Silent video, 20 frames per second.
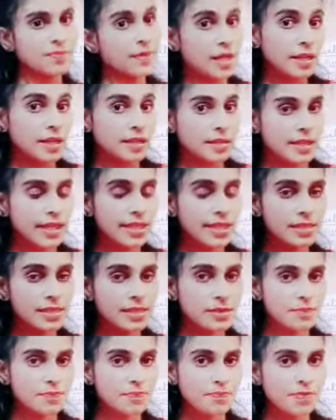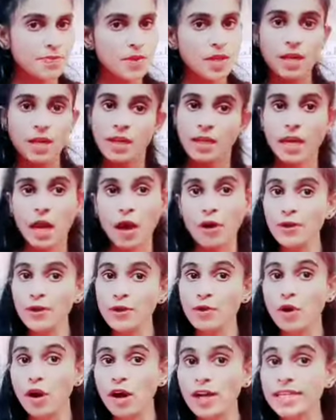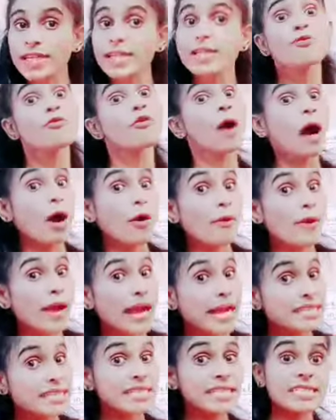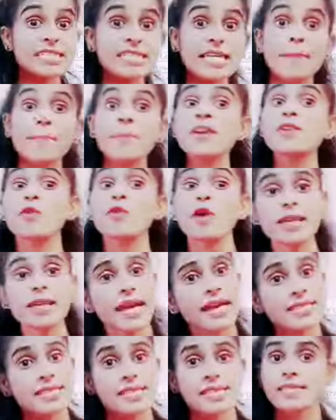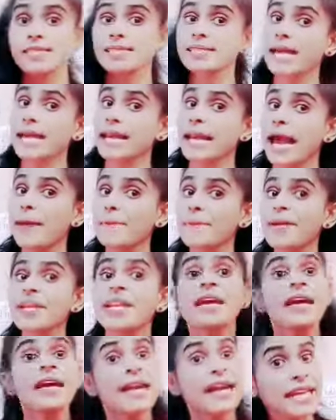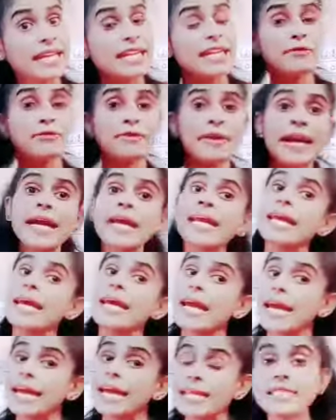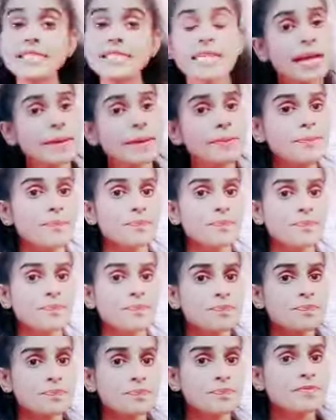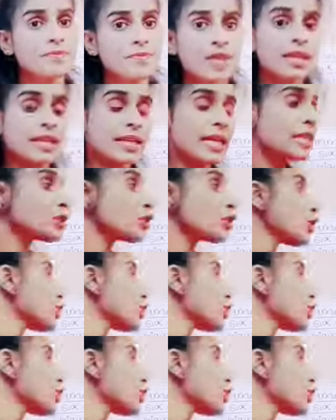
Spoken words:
Yes. Now you got it. How accidents happen, what accidents can happen anywhere, anytime. Yes or no?